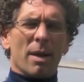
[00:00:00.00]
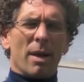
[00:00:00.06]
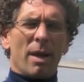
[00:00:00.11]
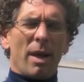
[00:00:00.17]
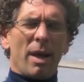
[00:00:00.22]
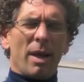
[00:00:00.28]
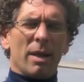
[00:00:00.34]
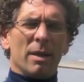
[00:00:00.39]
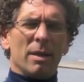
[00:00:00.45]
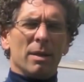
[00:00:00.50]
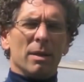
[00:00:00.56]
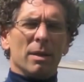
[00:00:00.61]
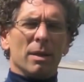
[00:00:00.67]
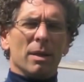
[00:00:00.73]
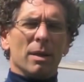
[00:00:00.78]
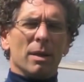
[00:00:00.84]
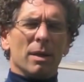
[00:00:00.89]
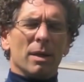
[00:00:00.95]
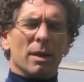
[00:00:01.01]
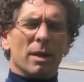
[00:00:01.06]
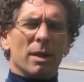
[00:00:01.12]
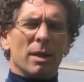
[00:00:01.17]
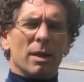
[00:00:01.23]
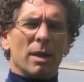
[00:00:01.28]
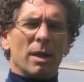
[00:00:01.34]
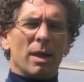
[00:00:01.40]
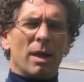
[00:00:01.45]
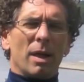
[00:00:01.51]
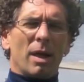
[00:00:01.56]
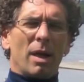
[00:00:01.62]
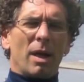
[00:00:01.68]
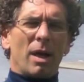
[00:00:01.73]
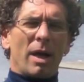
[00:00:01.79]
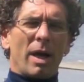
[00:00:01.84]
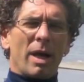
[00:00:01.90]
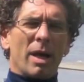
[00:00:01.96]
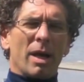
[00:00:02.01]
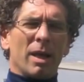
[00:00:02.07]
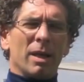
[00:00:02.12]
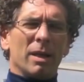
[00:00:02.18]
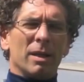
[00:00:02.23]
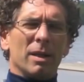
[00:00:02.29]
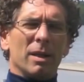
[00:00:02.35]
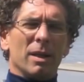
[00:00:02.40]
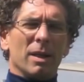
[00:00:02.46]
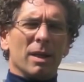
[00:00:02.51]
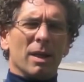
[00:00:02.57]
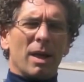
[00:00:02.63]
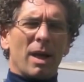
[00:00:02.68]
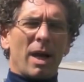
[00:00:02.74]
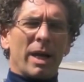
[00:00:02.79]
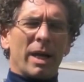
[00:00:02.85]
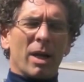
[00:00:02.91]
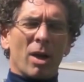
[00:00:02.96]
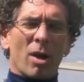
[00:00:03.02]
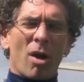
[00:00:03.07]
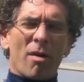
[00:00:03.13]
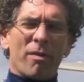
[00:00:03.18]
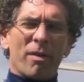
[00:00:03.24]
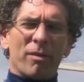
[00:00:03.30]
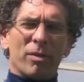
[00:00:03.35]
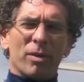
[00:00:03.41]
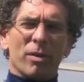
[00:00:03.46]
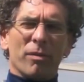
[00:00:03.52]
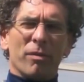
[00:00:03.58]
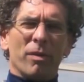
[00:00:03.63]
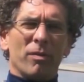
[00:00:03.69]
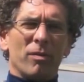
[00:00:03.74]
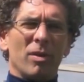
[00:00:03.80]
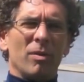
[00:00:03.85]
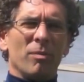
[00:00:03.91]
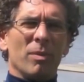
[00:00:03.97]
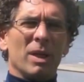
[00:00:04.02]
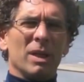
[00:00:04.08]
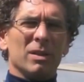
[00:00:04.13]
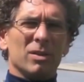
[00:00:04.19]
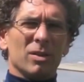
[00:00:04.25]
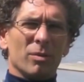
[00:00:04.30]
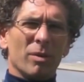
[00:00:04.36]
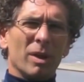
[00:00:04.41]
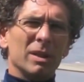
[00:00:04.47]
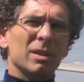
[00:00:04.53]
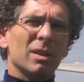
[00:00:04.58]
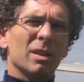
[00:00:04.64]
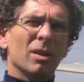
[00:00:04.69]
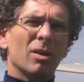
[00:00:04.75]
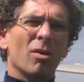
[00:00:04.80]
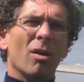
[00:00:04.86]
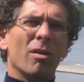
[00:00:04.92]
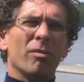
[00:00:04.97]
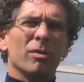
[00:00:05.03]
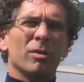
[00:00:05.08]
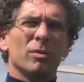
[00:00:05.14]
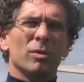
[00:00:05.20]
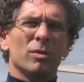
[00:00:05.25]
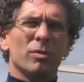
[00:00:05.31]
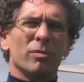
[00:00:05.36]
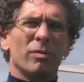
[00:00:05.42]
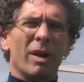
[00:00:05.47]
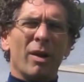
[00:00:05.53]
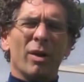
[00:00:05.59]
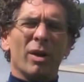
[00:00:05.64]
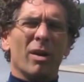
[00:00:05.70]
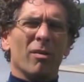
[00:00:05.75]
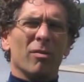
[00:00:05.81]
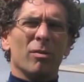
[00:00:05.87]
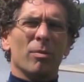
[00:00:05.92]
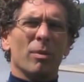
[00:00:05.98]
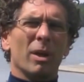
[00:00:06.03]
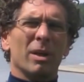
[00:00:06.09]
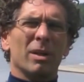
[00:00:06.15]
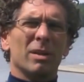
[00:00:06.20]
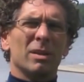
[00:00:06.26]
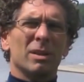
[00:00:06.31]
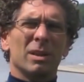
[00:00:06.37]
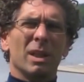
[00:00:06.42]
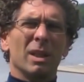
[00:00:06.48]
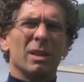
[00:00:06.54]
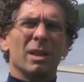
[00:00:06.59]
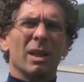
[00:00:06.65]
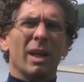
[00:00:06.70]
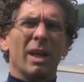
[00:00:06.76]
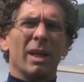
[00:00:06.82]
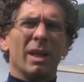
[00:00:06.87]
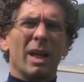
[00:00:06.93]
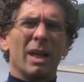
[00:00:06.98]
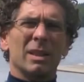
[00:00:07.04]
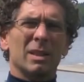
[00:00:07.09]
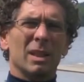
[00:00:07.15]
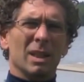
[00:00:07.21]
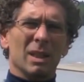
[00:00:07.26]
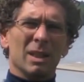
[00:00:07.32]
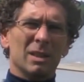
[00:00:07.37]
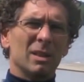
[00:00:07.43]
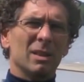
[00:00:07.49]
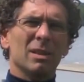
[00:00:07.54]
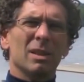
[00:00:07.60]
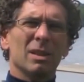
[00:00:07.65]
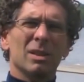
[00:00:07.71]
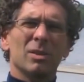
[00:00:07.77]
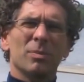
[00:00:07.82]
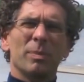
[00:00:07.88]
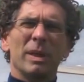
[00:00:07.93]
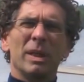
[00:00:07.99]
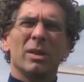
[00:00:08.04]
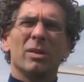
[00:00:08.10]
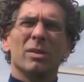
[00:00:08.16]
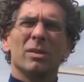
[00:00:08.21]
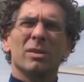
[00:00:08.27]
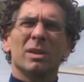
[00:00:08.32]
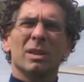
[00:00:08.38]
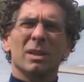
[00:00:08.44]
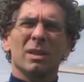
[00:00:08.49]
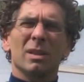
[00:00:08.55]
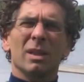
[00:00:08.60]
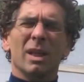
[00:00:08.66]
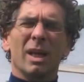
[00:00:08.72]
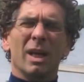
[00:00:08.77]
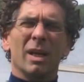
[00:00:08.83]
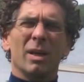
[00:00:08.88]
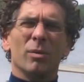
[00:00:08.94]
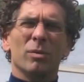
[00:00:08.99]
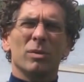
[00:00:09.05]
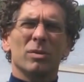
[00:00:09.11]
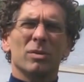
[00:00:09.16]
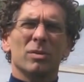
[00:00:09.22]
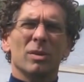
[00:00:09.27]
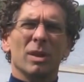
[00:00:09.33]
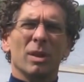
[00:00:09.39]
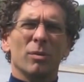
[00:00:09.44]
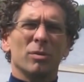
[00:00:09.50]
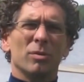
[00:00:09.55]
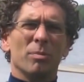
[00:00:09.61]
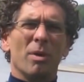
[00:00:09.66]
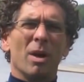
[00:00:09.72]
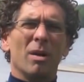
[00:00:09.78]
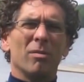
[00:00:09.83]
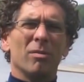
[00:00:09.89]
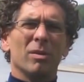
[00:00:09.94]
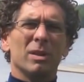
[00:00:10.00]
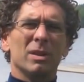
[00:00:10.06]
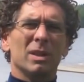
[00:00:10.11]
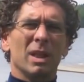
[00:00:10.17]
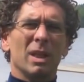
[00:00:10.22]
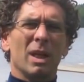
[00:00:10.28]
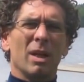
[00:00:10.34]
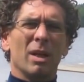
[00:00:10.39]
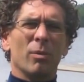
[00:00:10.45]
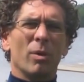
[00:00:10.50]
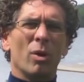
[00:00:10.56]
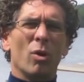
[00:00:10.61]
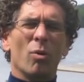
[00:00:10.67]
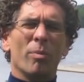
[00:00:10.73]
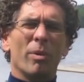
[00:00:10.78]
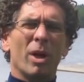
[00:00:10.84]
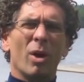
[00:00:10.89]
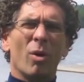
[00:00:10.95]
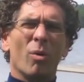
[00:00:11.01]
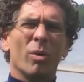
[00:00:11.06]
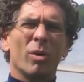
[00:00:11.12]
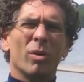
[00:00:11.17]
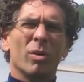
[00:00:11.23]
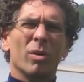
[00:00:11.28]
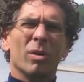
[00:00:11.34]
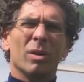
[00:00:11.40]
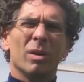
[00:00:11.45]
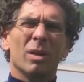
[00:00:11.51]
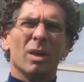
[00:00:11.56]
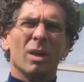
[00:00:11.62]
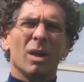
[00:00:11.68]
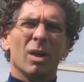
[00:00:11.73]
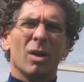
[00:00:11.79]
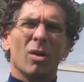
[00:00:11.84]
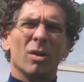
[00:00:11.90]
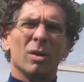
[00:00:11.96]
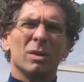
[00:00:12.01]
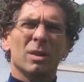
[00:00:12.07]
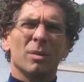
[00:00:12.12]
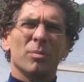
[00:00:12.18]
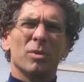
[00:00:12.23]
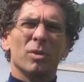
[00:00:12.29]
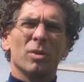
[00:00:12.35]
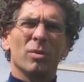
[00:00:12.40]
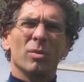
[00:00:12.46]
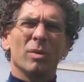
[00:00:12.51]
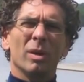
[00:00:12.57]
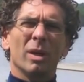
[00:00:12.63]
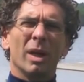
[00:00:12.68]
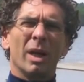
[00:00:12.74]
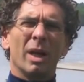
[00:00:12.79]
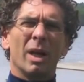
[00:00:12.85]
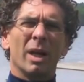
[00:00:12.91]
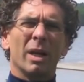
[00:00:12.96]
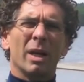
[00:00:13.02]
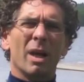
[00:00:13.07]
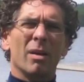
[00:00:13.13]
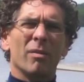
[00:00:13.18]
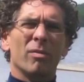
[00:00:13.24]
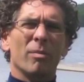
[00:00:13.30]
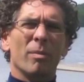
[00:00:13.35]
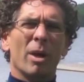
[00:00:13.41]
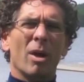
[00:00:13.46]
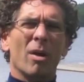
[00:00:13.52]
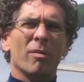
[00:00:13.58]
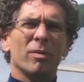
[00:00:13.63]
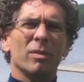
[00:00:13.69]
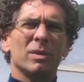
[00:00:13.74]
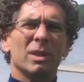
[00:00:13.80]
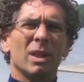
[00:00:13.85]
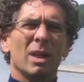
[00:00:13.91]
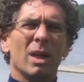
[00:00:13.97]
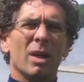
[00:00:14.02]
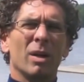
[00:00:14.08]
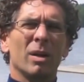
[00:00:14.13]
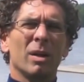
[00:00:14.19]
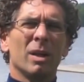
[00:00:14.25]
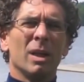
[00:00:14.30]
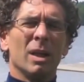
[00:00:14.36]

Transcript: And I got off after the 15 minutes. The rest of the conference was very comfortable. I could sit and actually listen to the speakers, and it was marvelous. And I went home and I ordered a Concept 2, and I got it from my office, and I